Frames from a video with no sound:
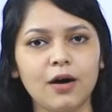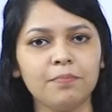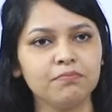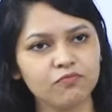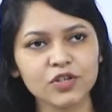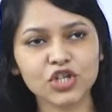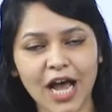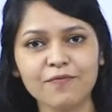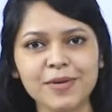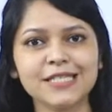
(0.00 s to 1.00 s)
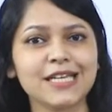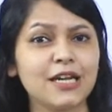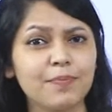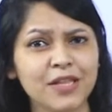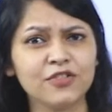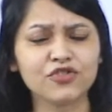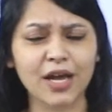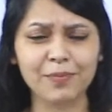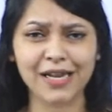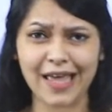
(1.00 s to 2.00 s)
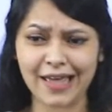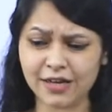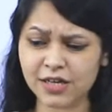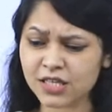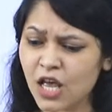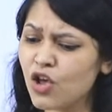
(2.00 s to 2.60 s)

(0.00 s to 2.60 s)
which have been set up in the tribal areas.